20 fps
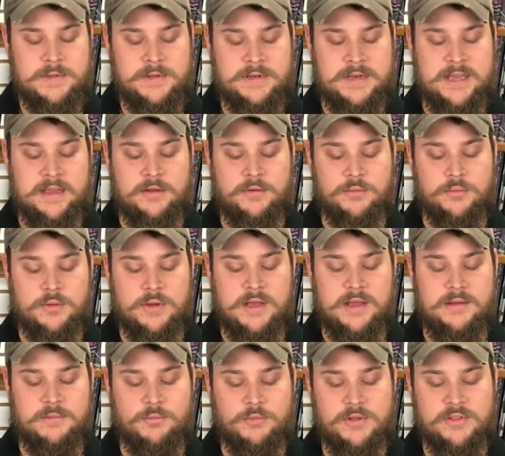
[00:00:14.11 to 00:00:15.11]

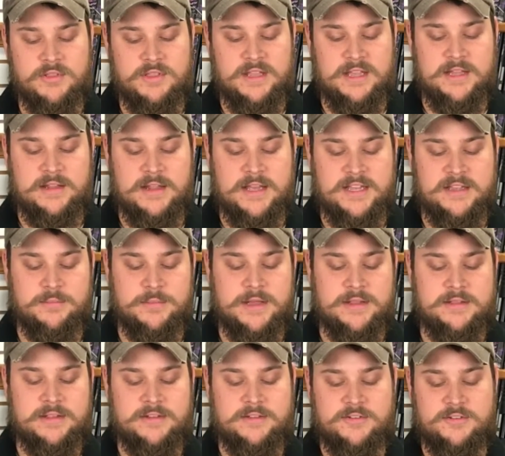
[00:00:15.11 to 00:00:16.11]
Now, one thing I like
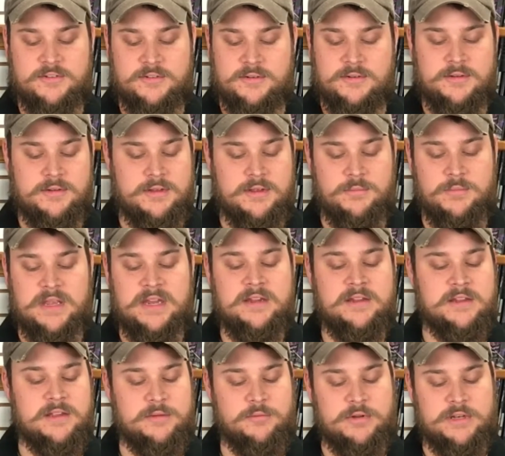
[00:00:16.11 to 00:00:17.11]
about this,
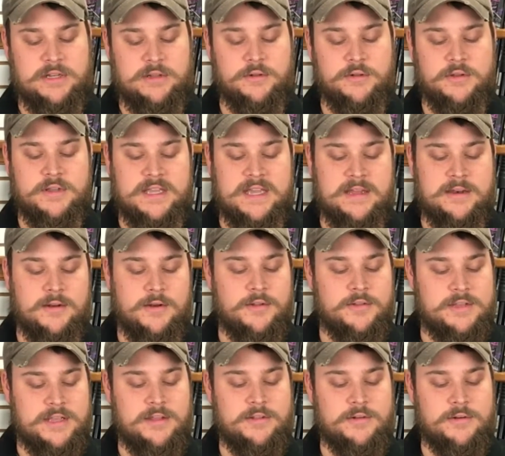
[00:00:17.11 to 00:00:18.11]
immediately when you look at it, all
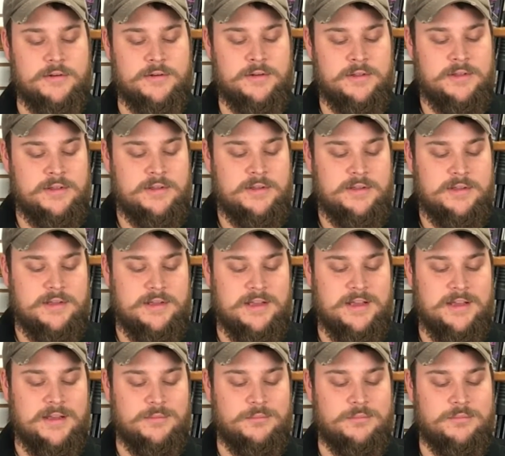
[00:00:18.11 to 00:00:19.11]
the other
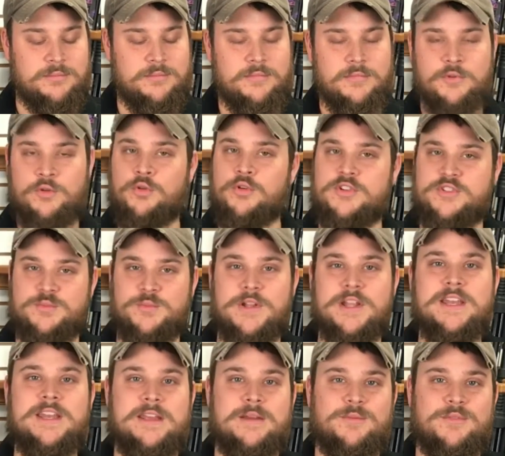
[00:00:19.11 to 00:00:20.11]
Taurus
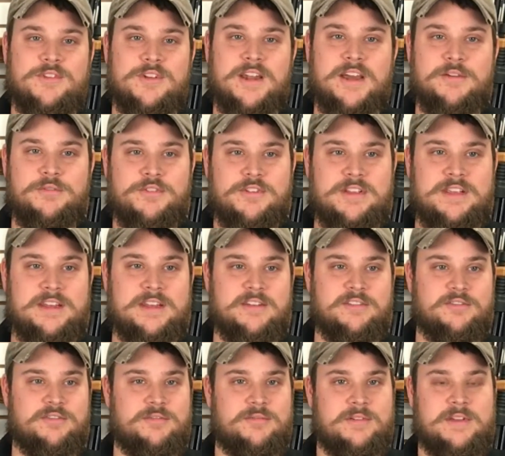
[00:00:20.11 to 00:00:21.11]
Millenniums that I've seen
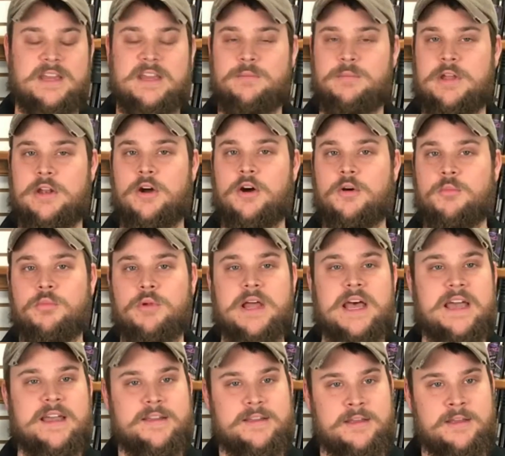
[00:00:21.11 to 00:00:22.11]
have kind of been all
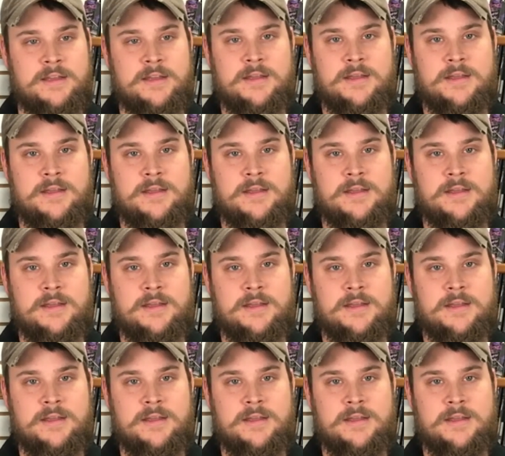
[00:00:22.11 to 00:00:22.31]
black.